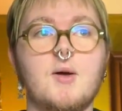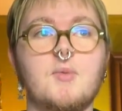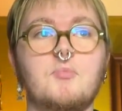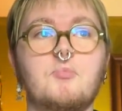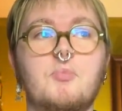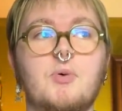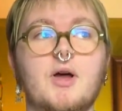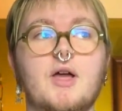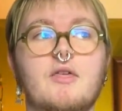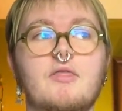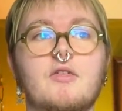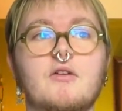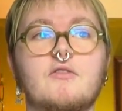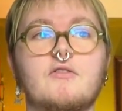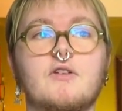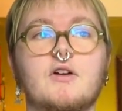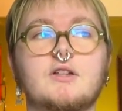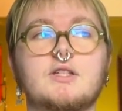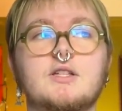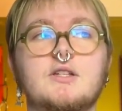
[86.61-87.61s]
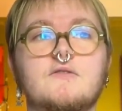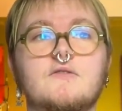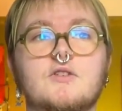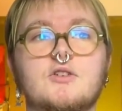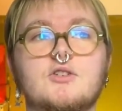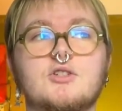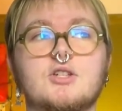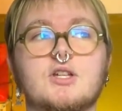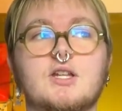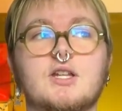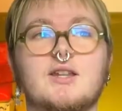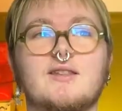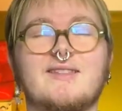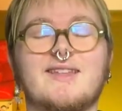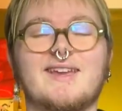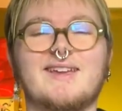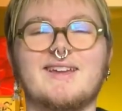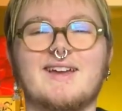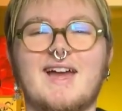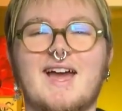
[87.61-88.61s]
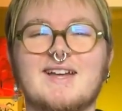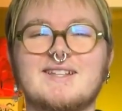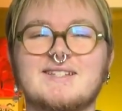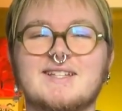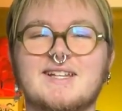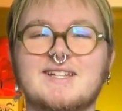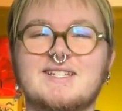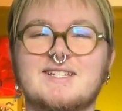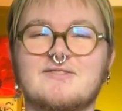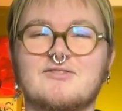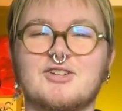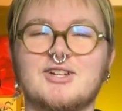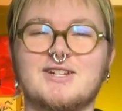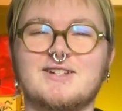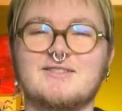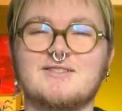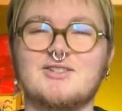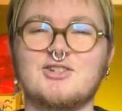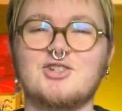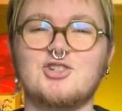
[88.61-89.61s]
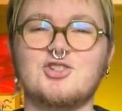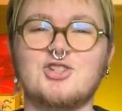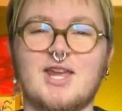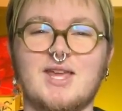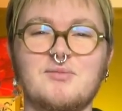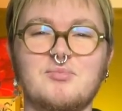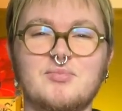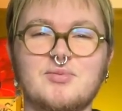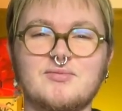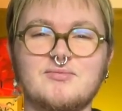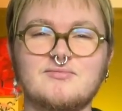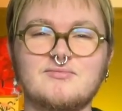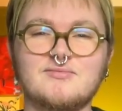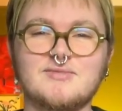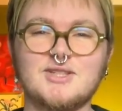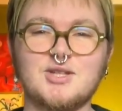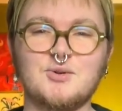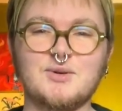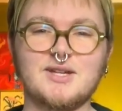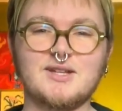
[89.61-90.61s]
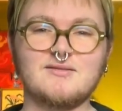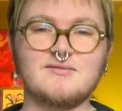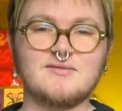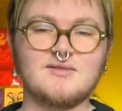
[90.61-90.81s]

but the felted version like has like a different shape to it.